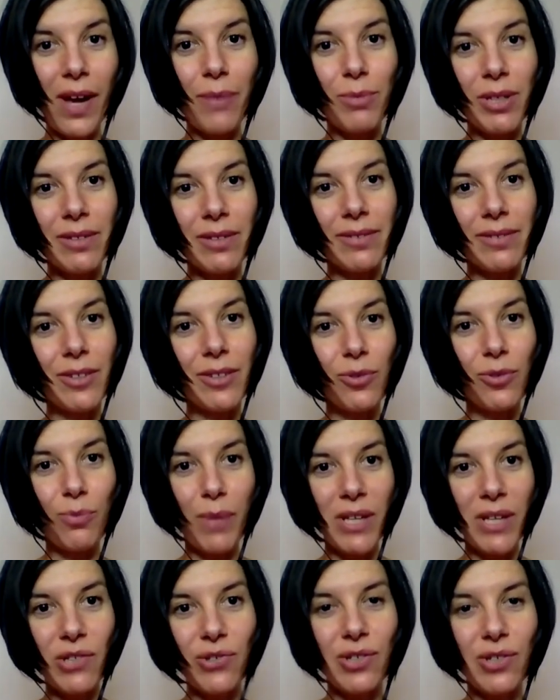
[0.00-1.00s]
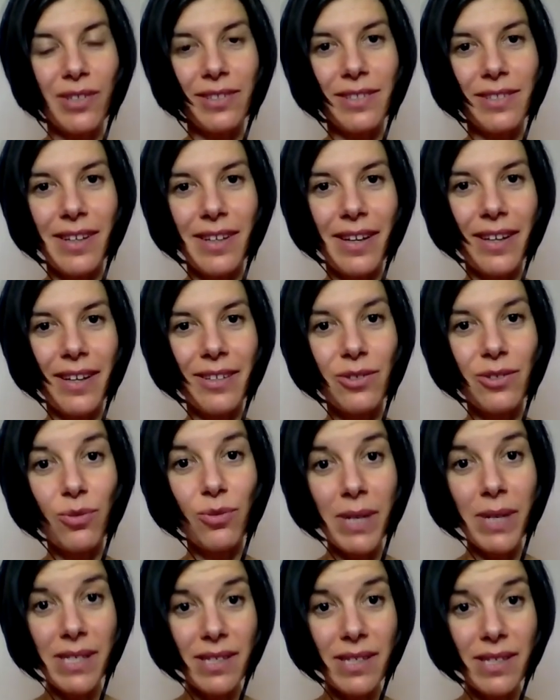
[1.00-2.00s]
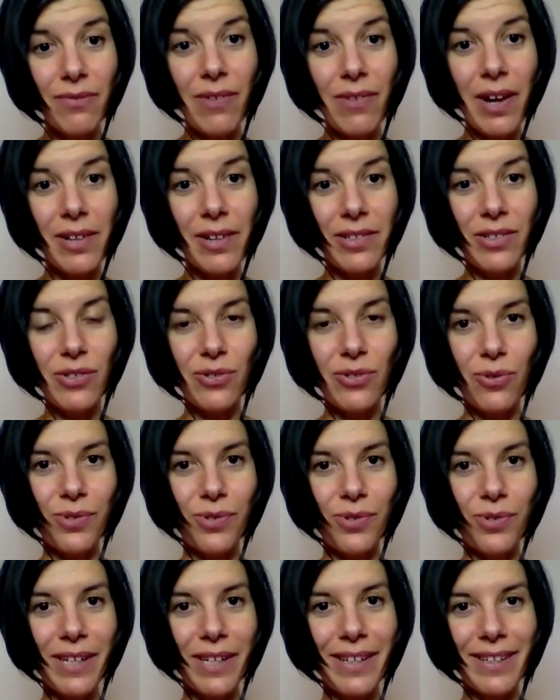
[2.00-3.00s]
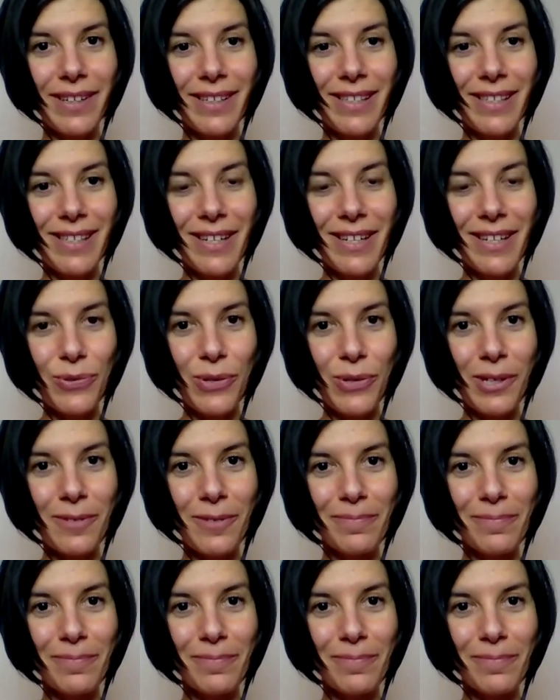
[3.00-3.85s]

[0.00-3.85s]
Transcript: I mean, you mentioned the domestic violence story, etc.